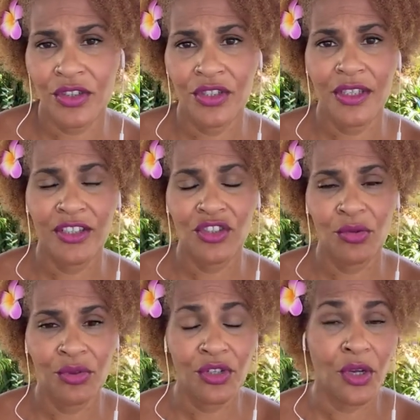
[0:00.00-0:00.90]
that she would
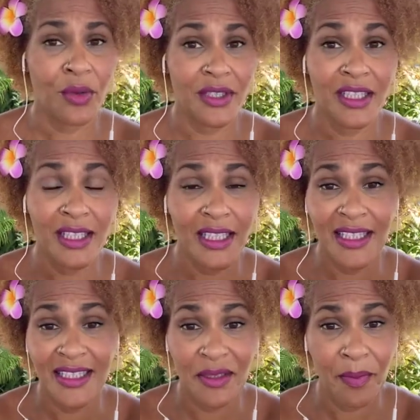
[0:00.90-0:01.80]
go into these
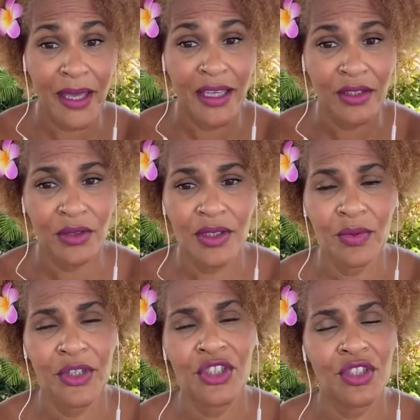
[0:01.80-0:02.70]
spells where
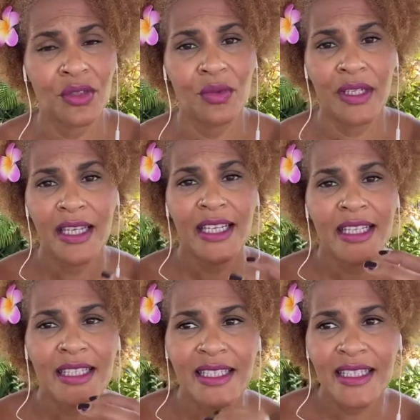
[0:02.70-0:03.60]
she would
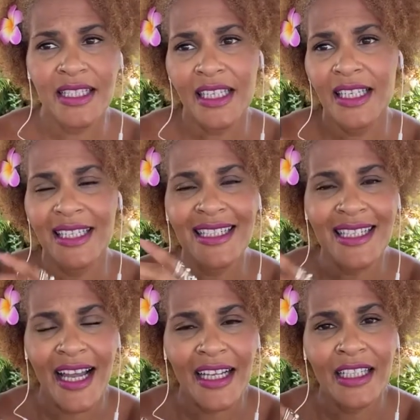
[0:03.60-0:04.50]
see
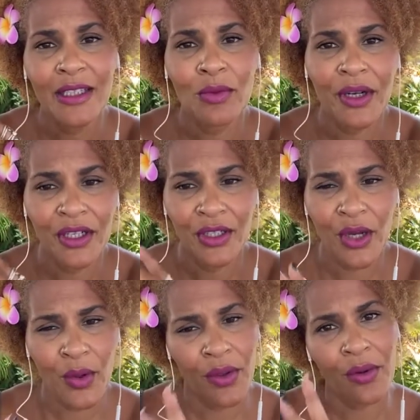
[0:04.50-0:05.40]
exactly where to go,
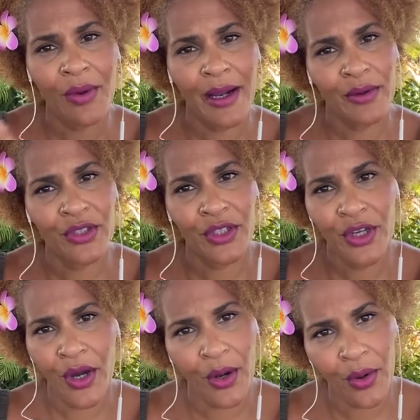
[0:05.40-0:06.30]
the route to
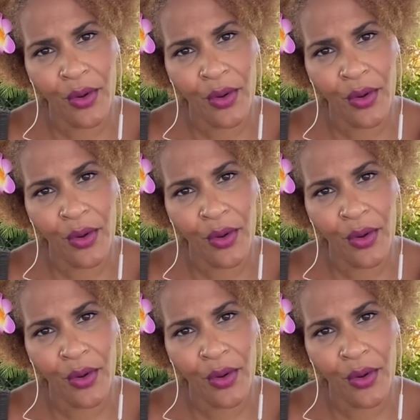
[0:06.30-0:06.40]
go.